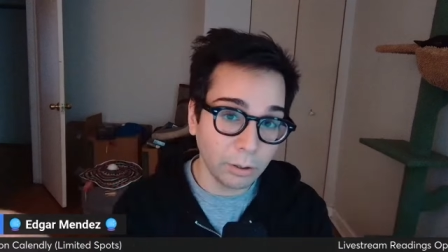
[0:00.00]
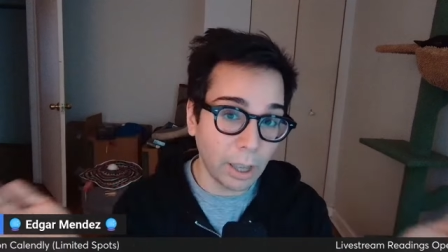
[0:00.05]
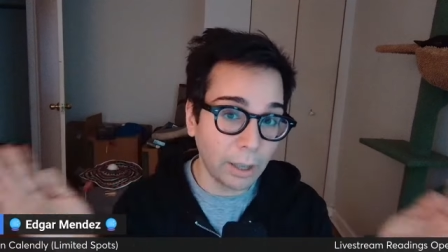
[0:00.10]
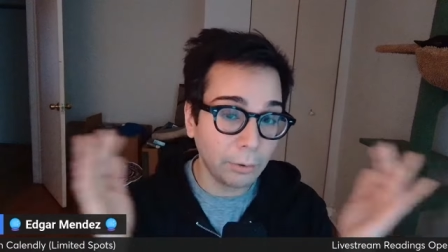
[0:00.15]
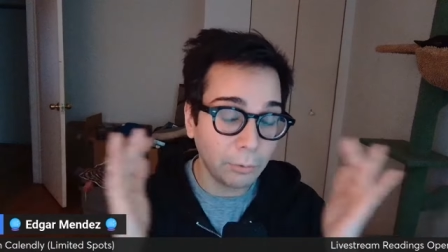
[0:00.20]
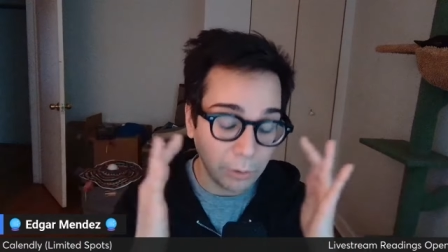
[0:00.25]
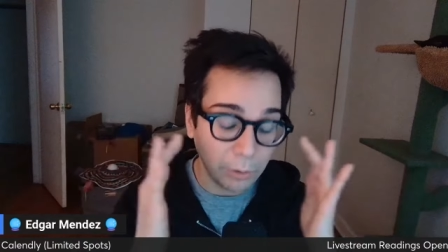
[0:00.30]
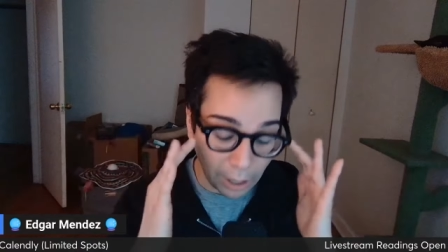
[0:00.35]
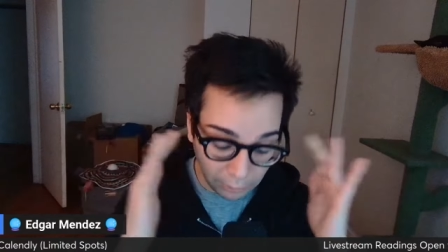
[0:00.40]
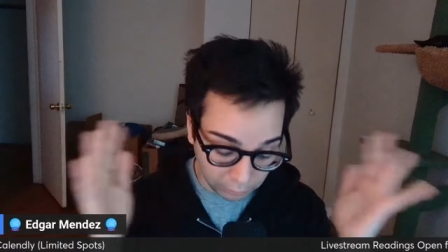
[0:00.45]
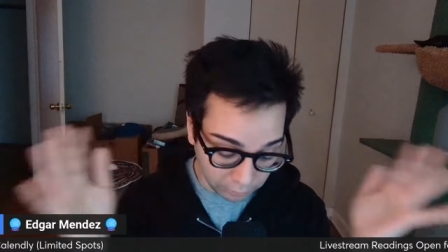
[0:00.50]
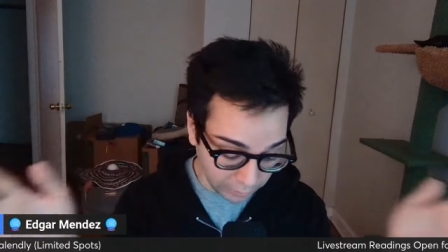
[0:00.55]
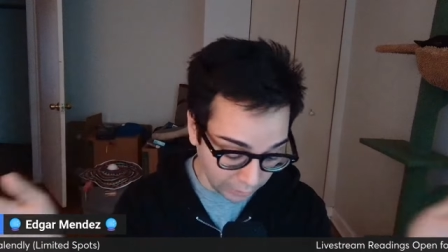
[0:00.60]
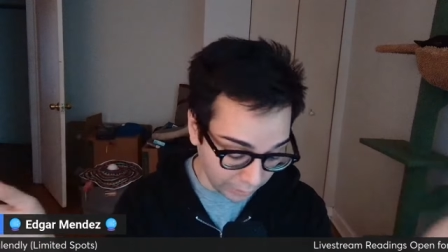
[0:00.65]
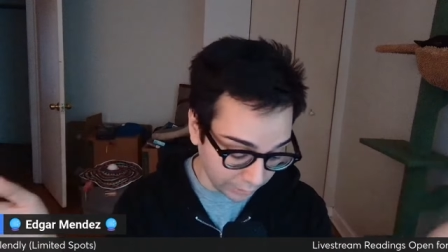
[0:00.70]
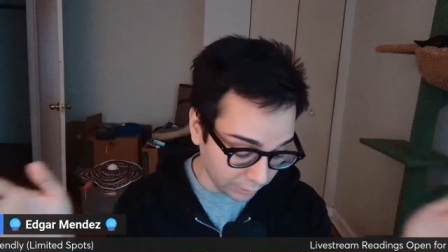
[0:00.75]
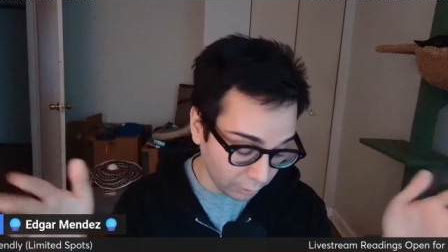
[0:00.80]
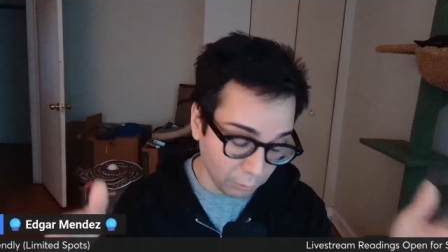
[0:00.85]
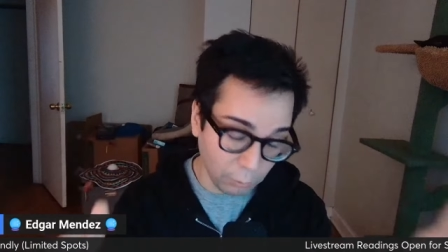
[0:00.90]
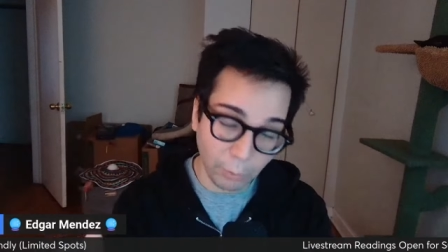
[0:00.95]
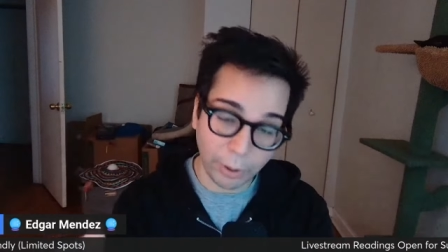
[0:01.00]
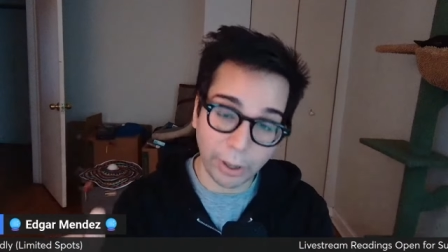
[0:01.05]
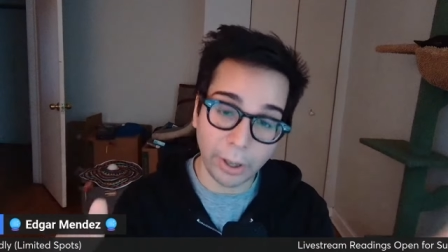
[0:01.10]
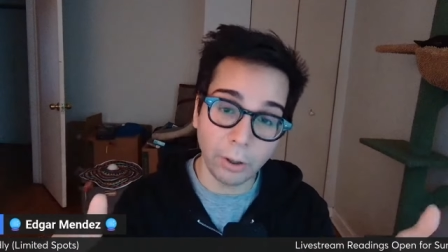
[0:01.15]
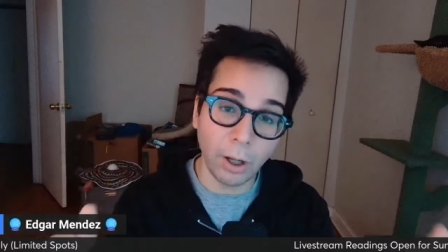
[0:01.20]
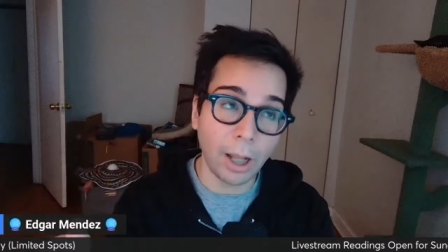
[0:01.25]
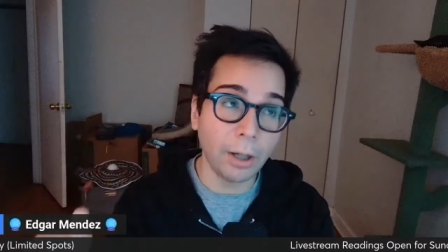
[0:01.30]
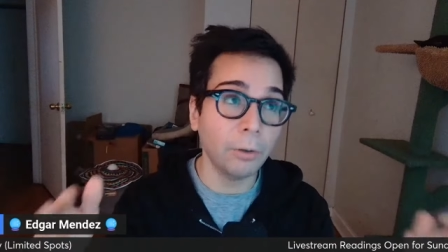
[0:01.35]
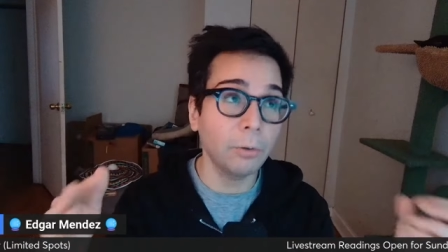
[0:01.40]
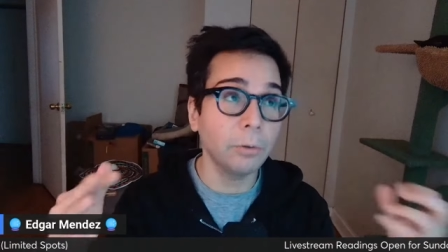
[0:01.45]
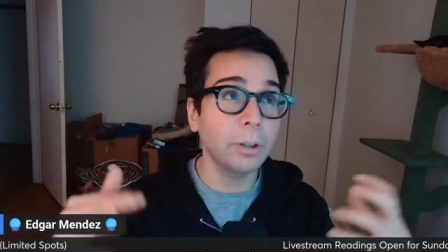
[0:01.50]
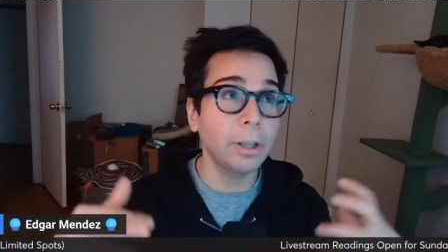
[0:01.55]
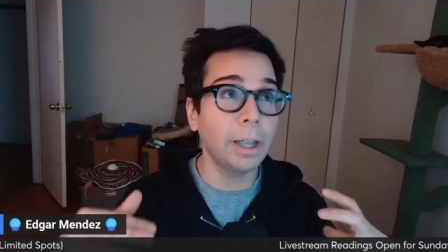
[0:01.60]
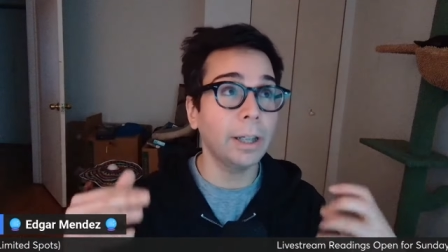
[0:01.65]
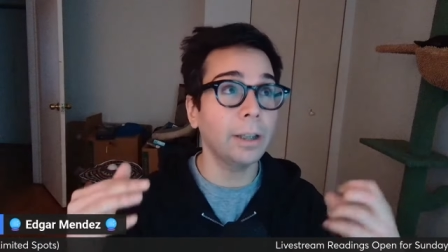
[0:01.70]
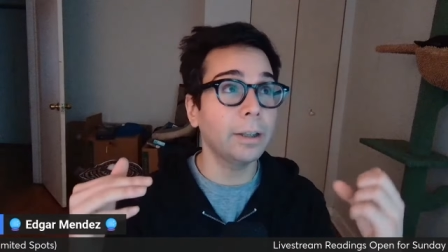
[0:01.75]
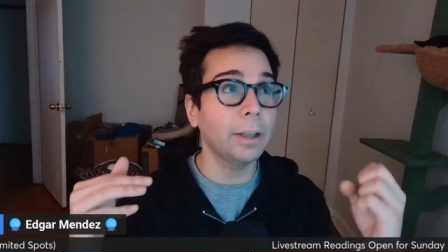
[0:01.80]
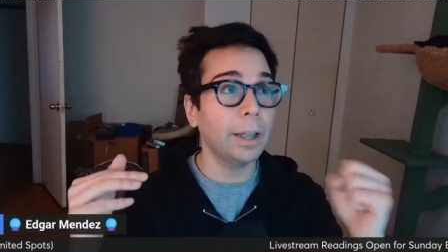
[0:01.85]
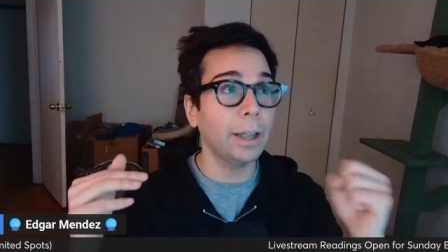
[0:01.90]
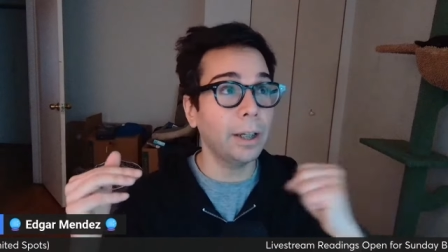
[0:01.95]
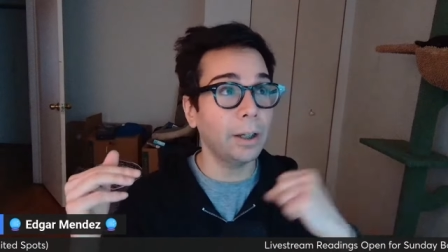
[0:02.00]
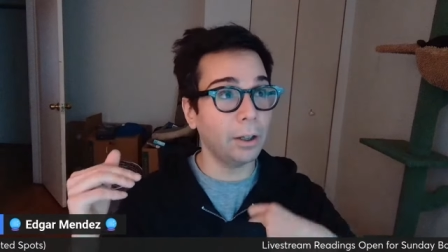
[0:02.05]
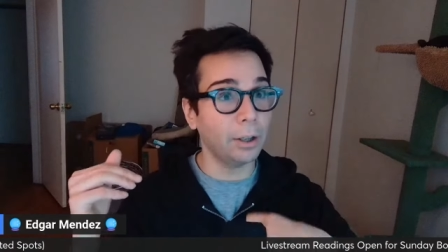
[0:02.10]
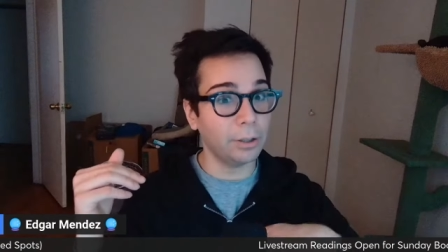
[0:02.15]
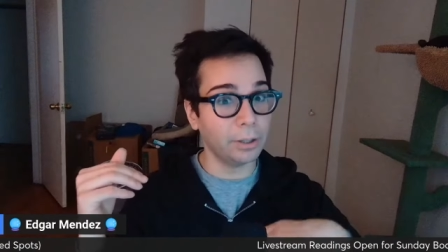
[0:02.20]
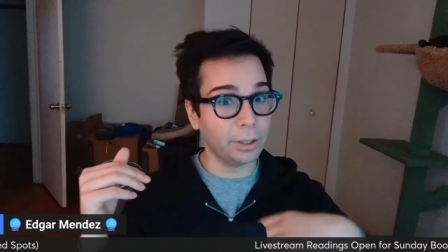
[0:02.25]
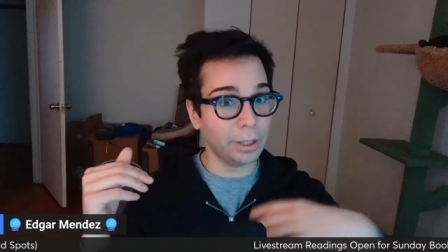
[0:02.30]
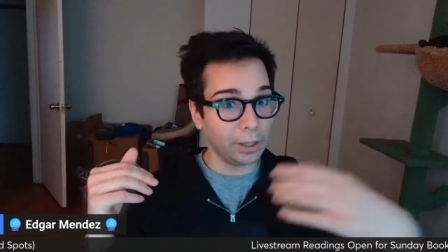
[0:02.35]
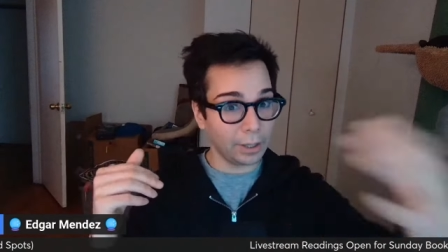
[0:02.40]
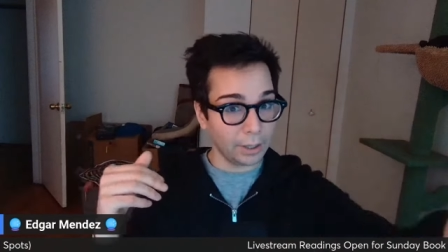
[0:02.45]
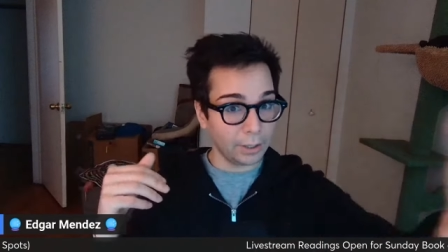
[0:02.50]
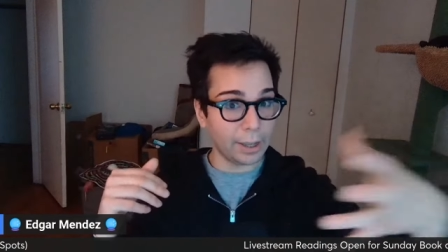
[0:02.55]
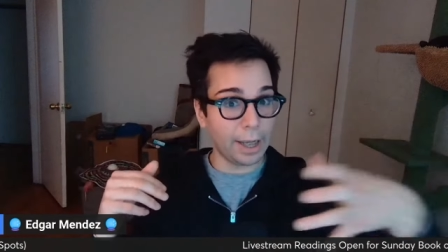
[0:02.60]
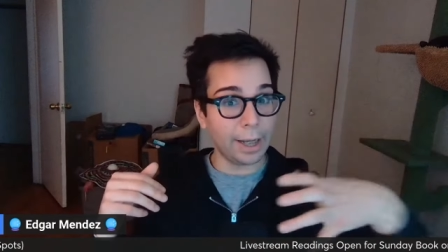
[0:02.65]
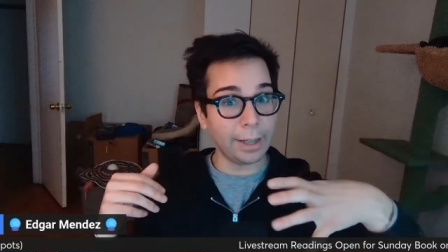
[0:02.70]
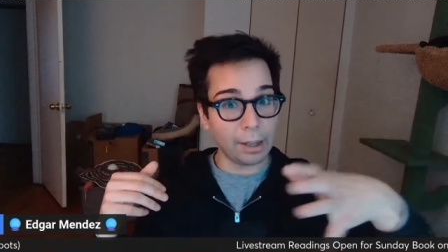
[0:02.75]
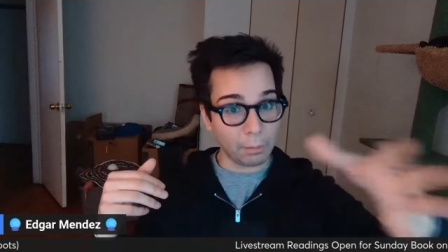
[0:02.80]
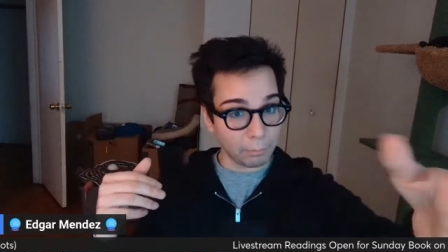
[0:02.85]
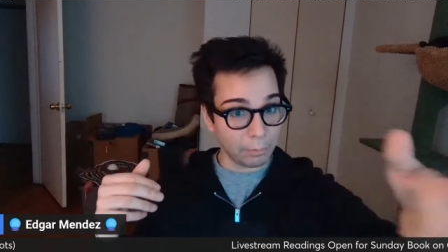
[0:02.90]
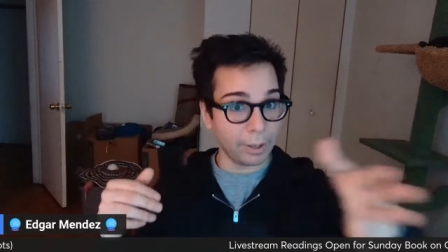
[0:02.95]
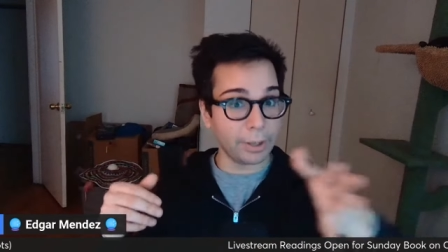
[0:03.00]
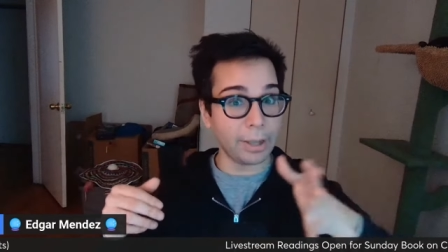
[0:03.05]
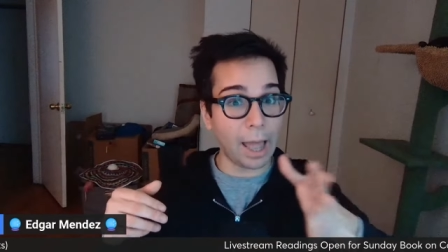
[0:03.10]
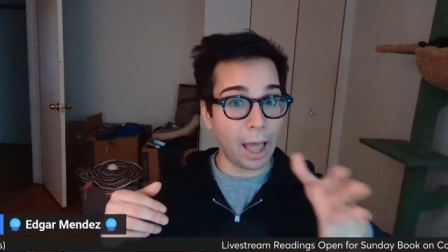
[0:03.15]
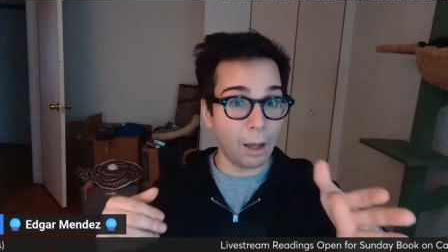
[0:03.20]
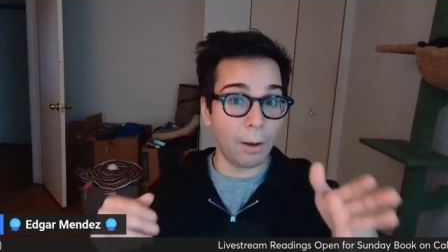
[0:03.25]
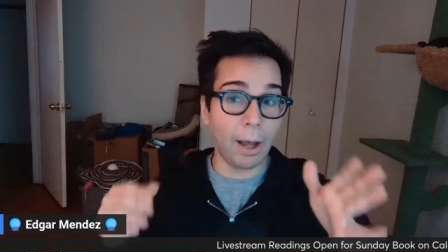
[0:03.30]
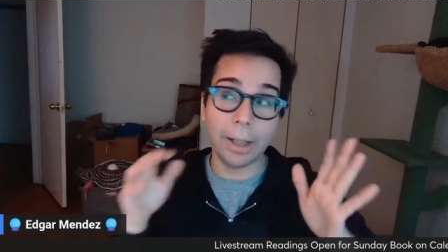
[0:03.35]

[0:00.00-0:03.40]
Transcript: I don't I don't think they're re- I don't think they it's gonna line up right now.